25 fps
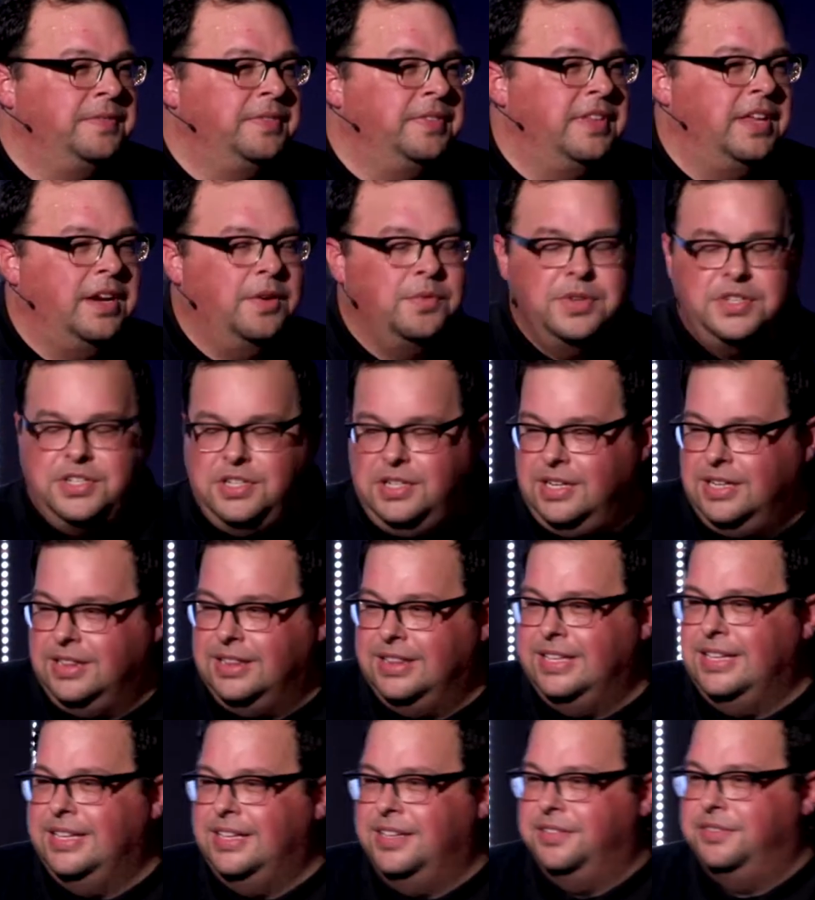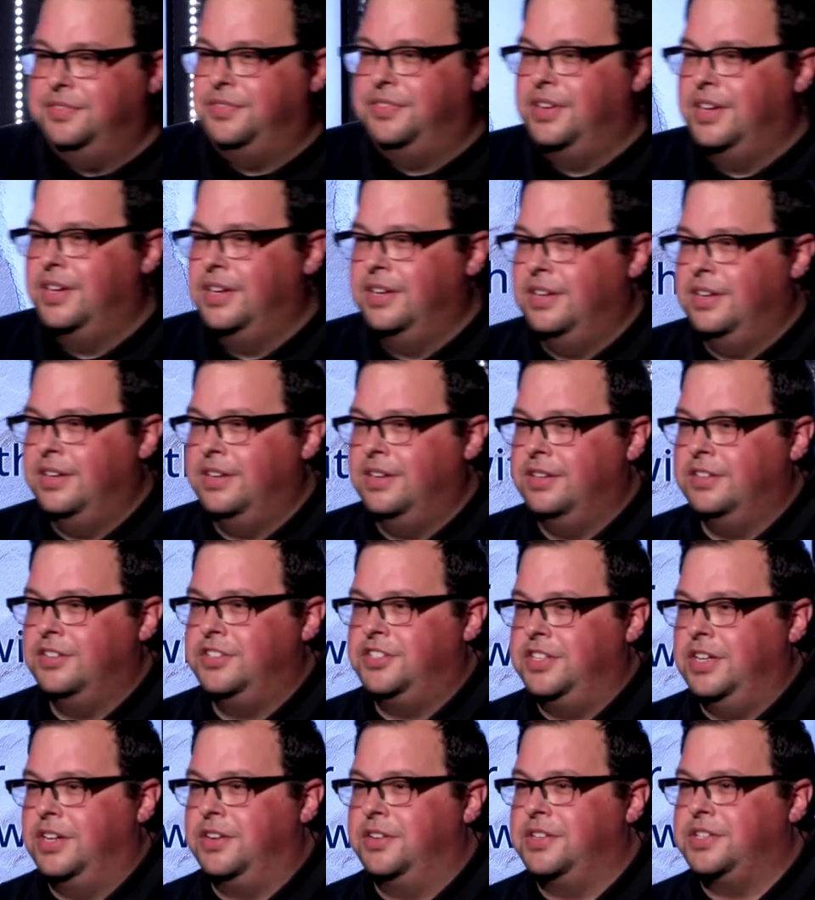Then I want you to live
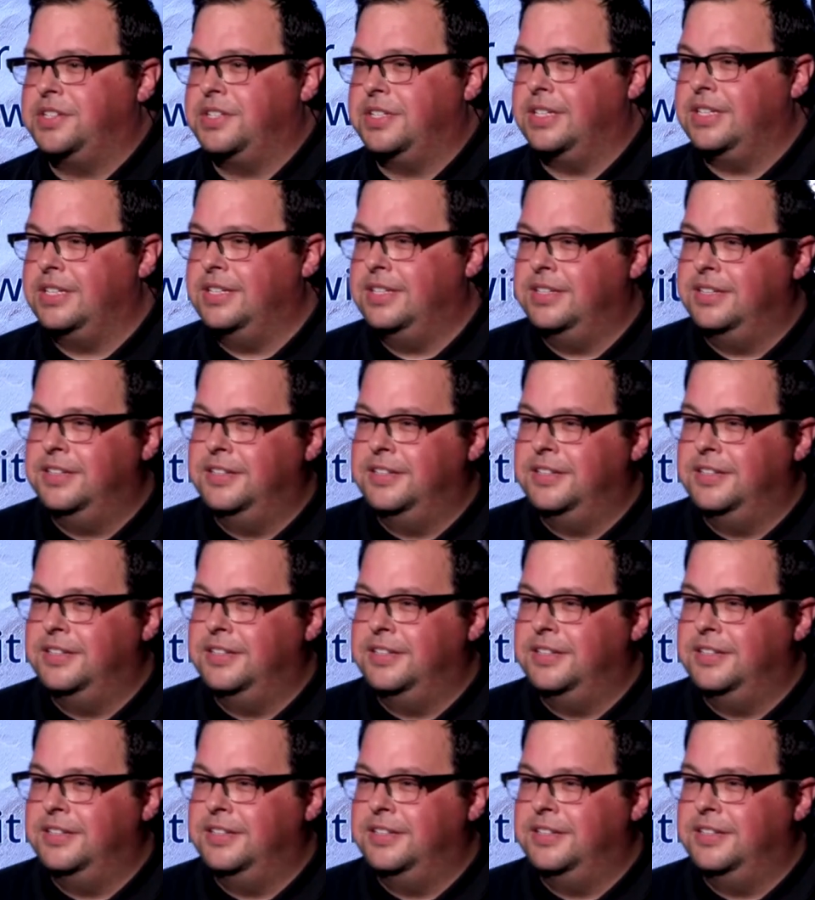generously.